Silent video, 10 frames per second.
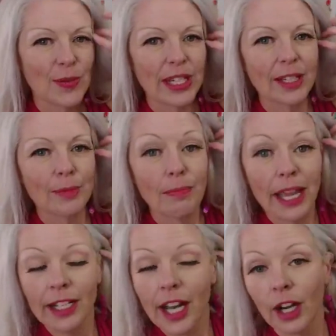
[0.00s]
we
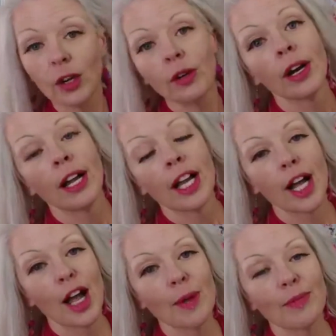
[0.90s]
may know,
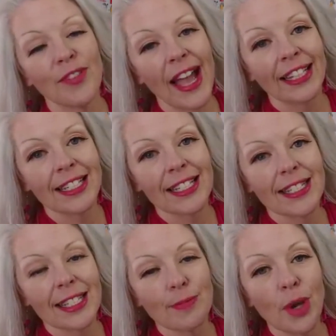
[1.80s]
fat
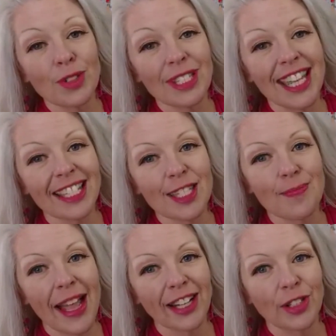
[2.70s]
is the most dense
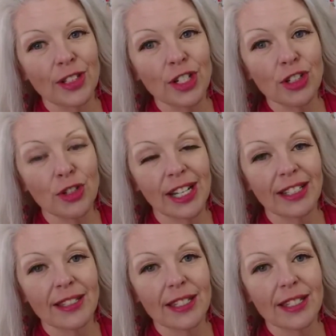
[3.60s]
macronutrient.